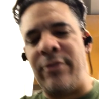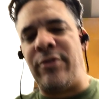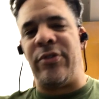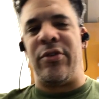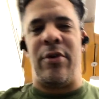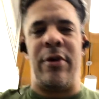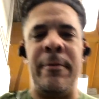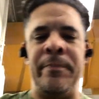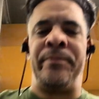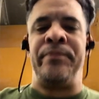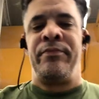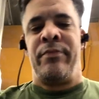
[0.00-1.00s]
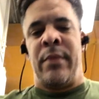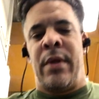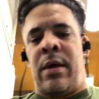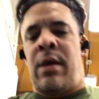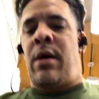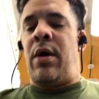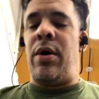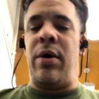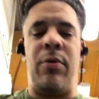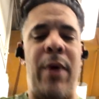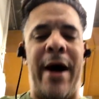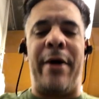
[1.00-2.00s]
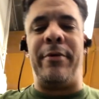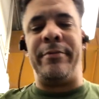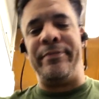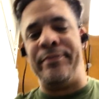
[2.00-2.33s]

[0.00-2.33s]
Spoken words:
as you saw. Wow.